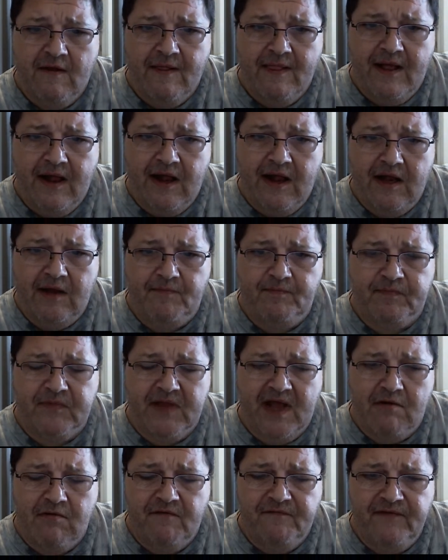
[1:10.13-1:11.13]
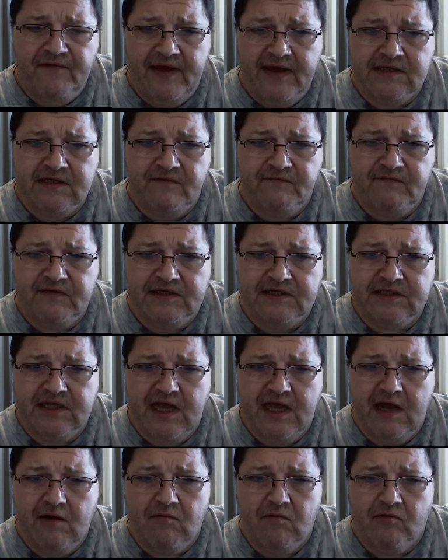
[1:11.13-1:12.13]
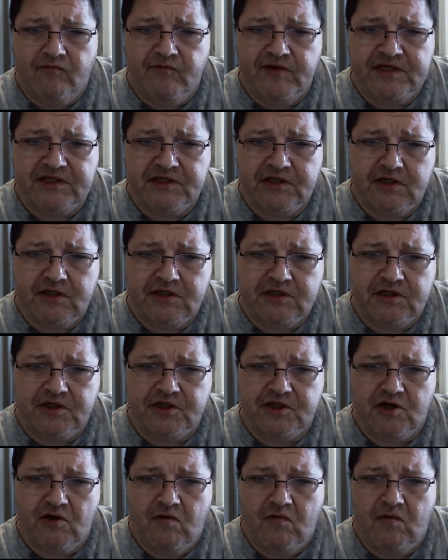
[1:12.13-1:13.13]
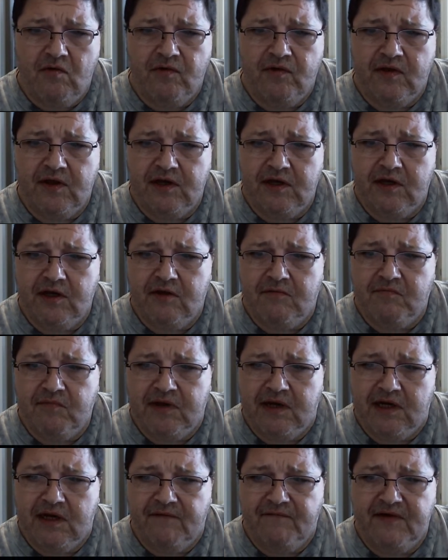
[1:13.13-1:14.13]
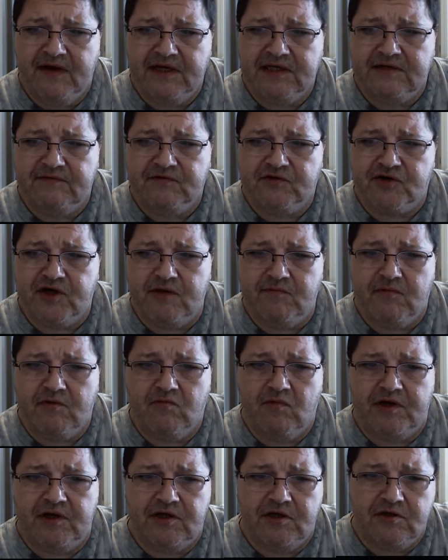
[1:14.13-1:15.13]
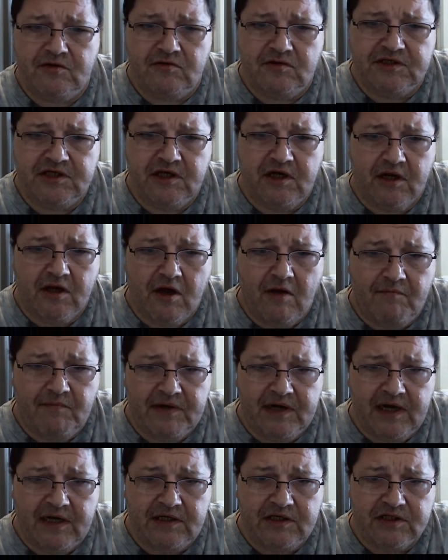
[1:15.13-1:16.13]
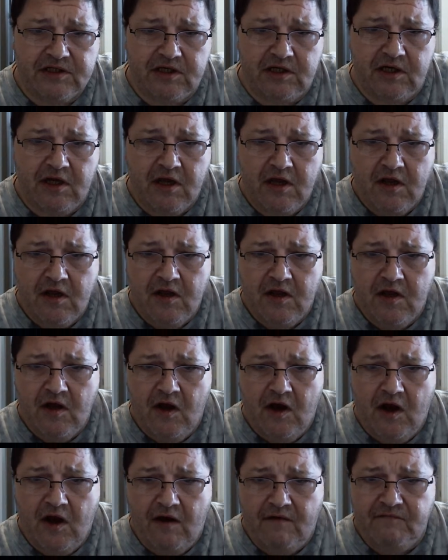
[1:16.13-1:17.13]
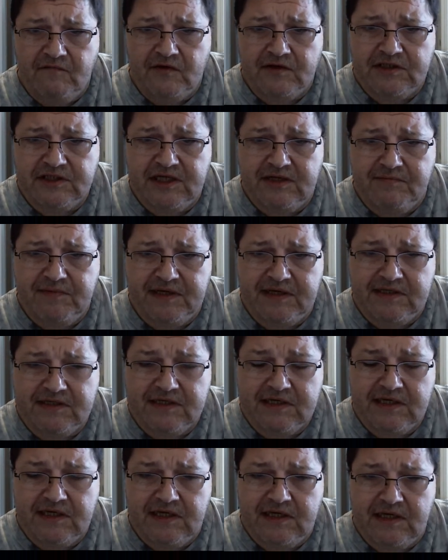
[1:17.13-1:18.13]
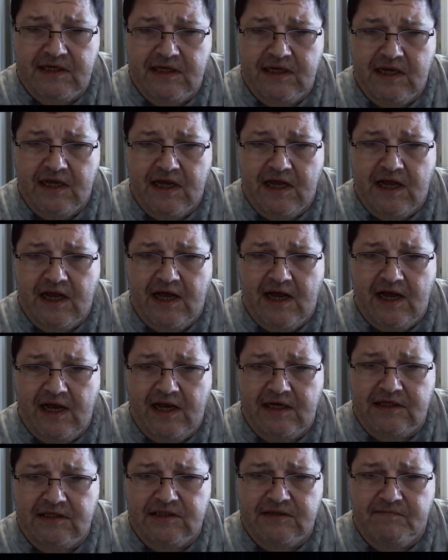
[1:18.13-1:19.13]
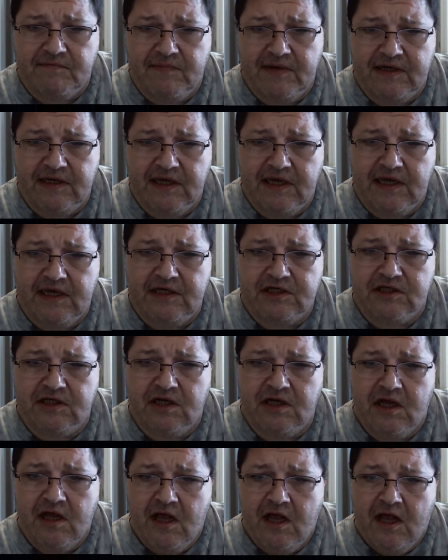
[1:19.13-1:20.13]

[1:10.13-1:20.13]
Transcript: How effective is that? Well, research has shown that it can be an effective treatment when used in a combination of CBT and medication.